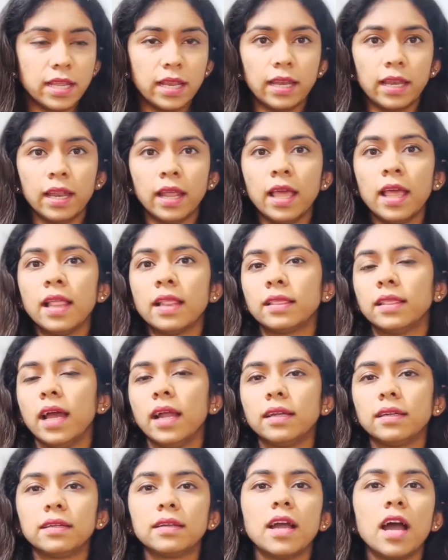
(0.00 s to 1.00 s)
And
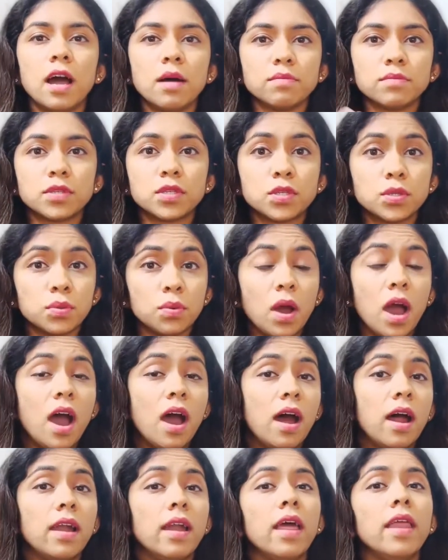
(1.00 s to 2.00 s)
that comes to
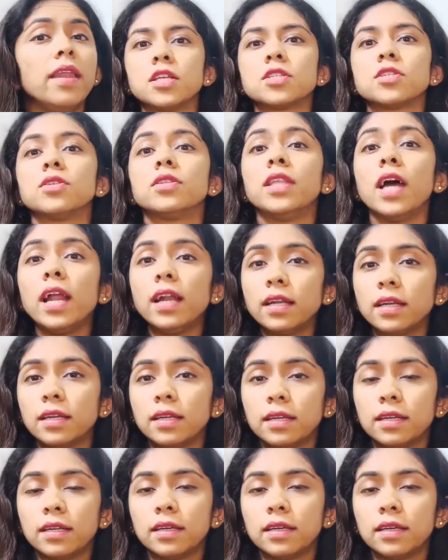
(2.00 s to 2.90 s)
our, so that